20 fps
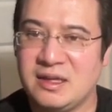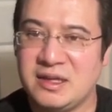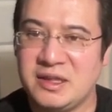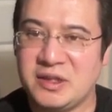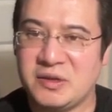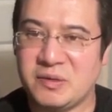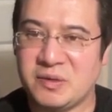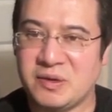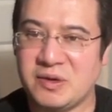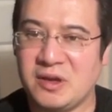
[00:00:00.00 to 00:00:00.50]

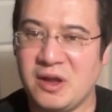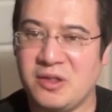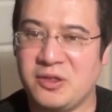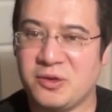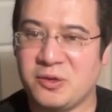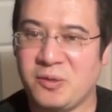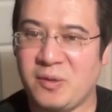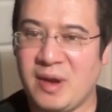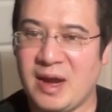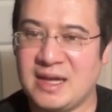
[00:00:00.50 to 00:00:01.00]
Throw
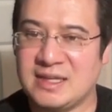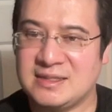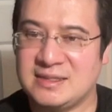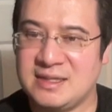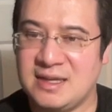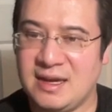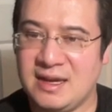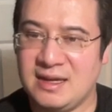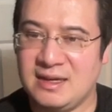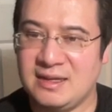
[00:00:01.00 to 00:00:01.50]
another Grass
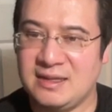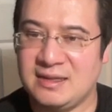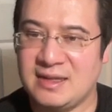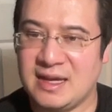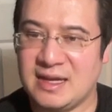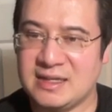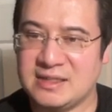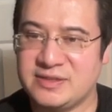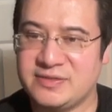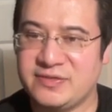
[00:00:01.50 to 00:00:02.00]
Knot.
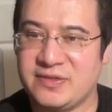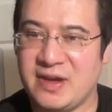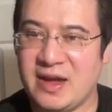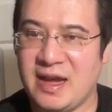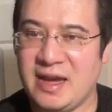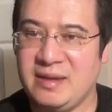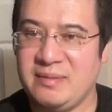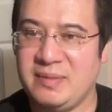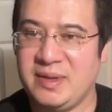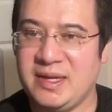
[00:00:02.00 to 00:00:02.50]
That is
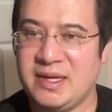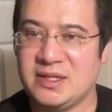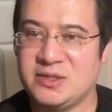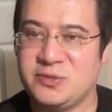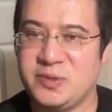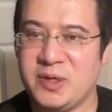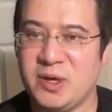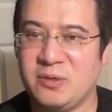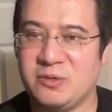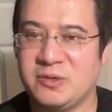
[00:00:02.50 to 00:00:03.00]
fine because
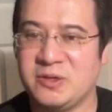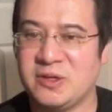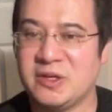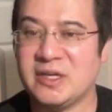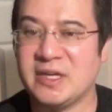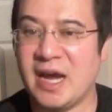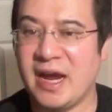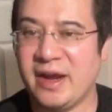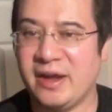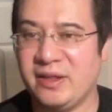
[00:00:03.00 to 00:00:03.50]
we go into
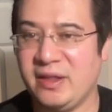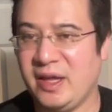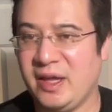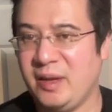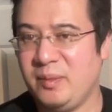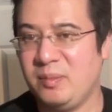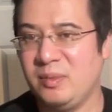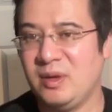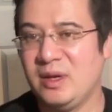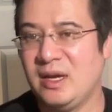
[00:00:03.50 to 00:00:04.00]

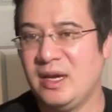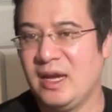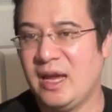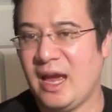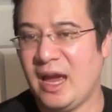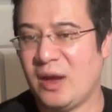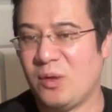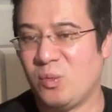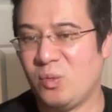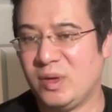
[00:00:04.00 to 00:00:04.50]
Annihilate.
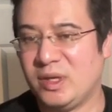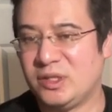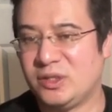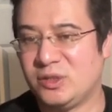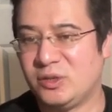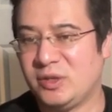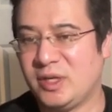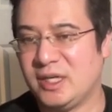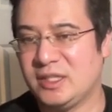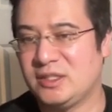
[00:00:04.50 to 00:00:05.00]
And we
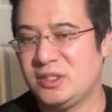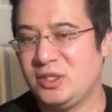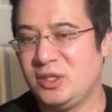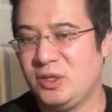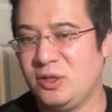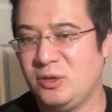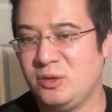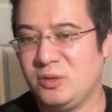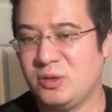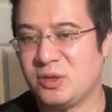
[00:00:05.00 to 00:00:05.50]
do get
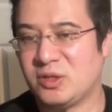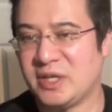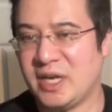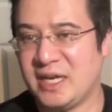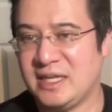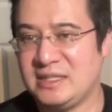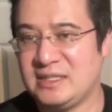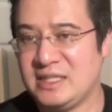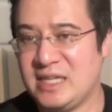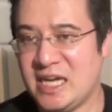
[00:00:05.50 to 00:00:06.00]
to the
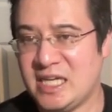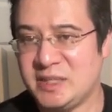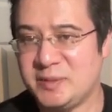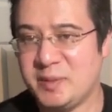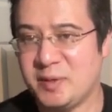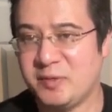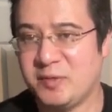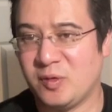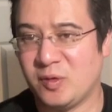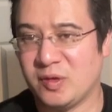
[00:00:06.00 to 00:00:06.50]
Night Slash
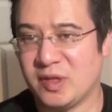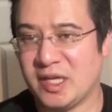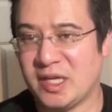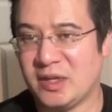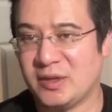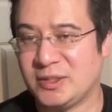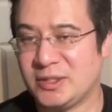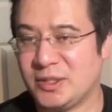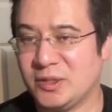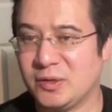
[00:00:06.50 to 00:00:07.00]
before they
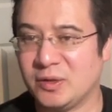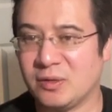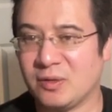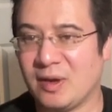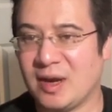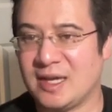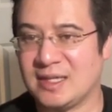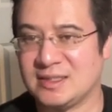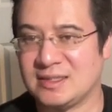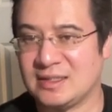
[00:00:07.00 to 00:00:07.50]
get to a
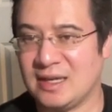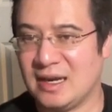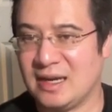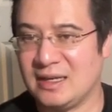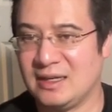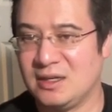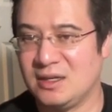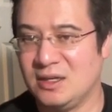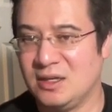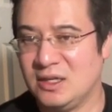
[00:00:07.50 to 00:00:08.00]
Grass
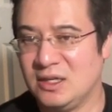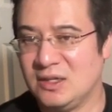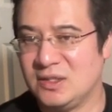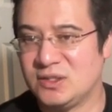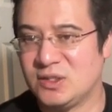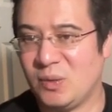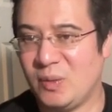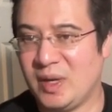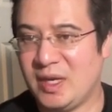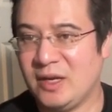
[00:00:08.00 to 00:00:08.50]
Knot.
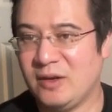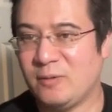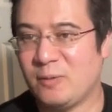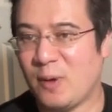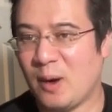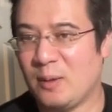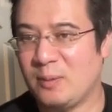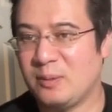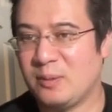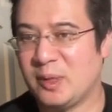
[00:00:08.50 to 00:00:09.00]
So we could have
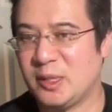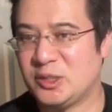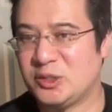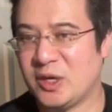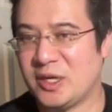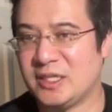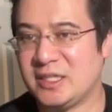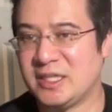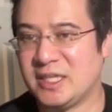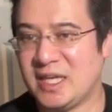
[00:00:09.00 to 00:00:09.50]
probably
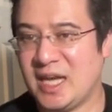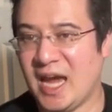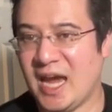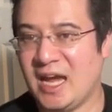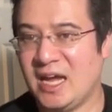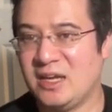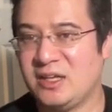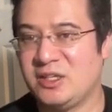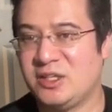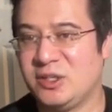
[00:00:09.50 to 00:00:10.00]
tried
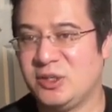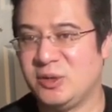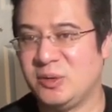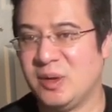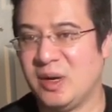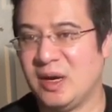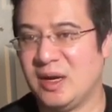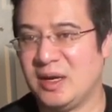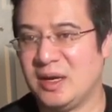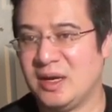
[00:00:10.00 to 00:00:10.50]

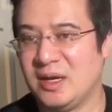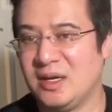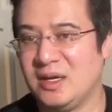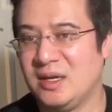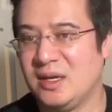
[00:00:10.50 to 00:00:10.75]
to